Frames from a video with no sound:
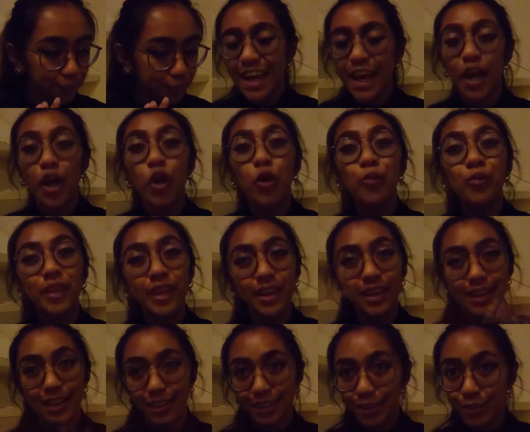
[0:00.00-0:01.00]
I hope that
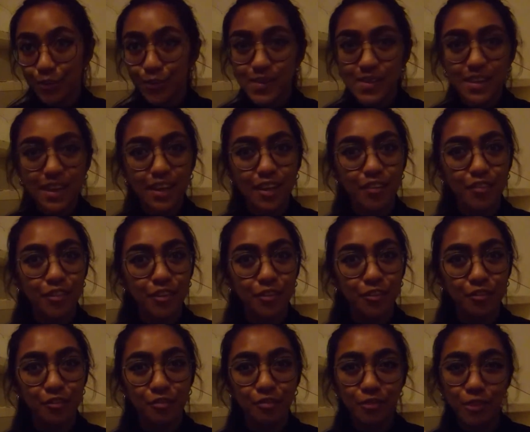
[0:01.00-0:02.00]
was kind of a
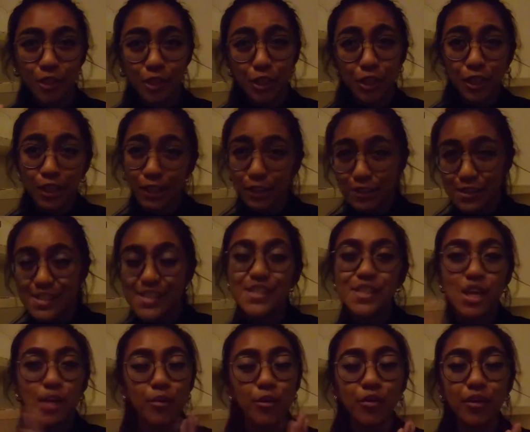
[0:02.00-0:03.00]
clear
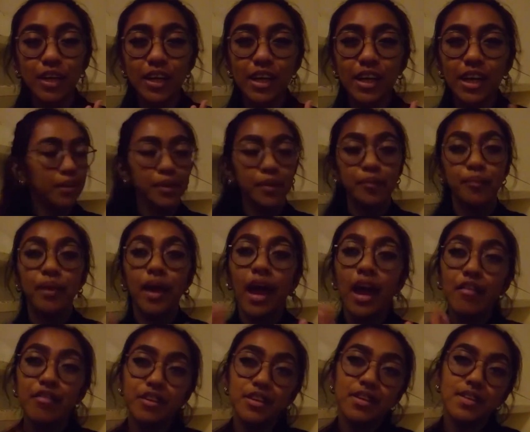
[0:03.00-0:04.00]
summary.
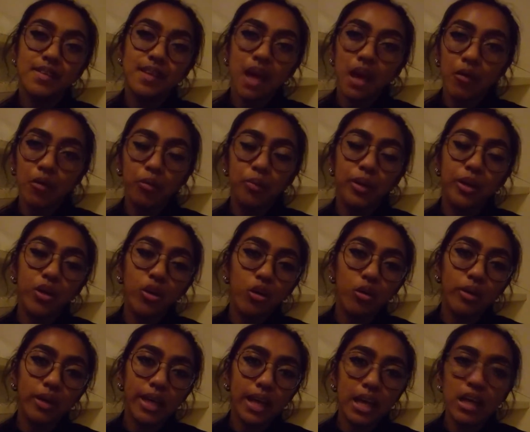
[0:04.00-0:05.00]
After this, I will be
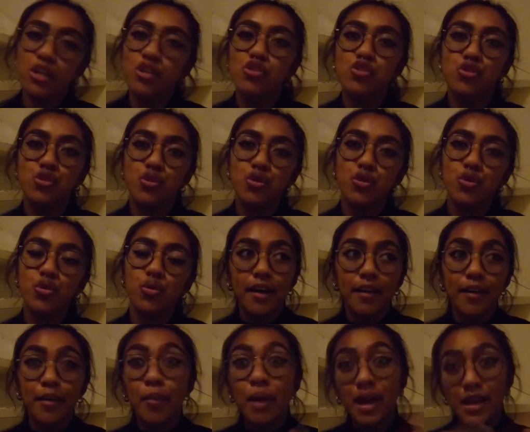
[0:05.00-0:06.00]
going into
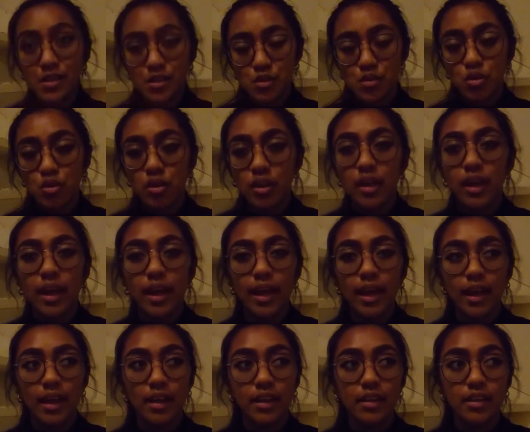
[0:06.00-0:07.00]
the backstory
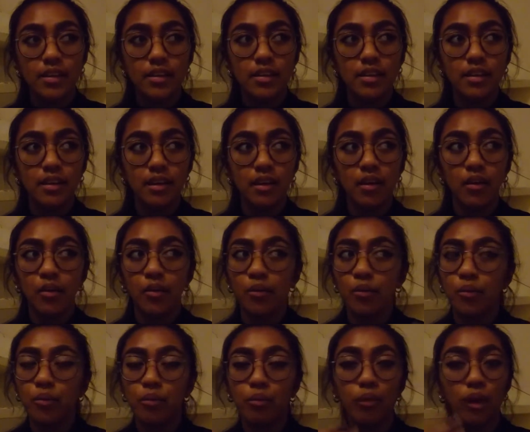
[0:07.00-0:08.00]
and
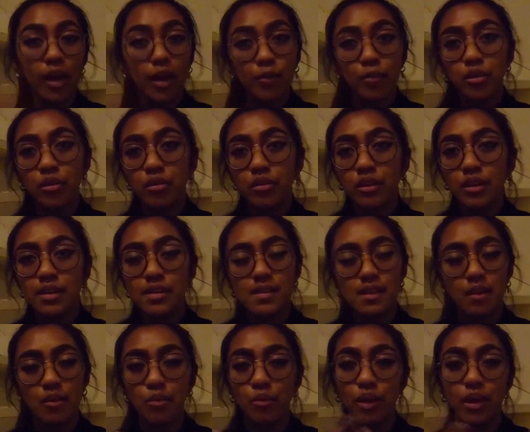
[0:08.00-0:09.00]
why I'm doing this
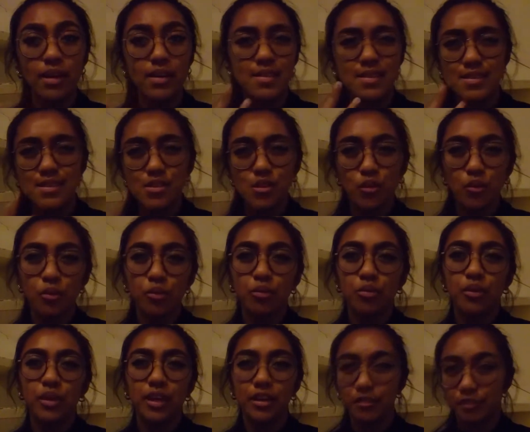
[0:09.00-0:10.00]
and why this is so
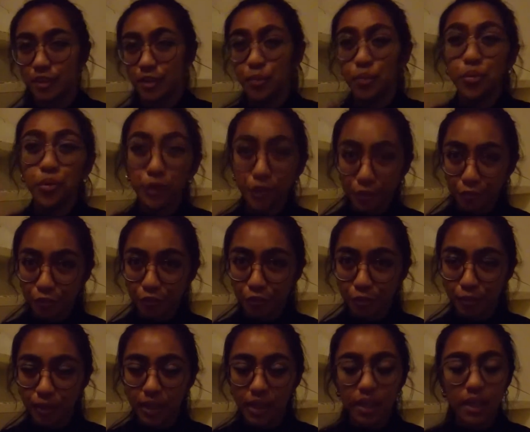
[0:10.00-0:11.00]
kind of important for
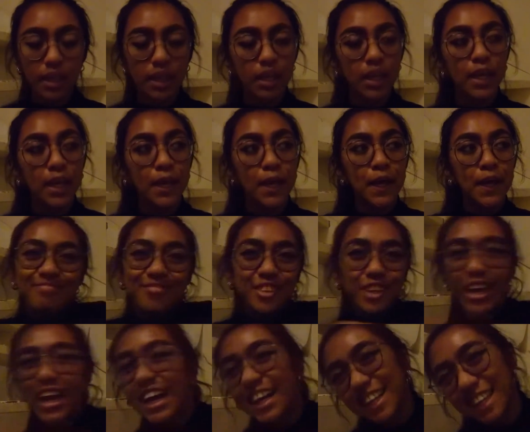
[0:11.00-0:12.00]
me. So
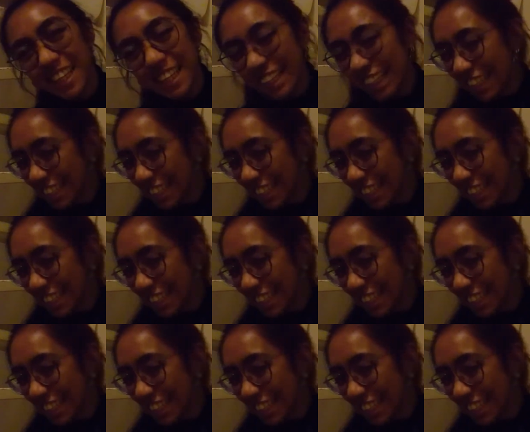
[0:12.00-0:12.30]
yeah, I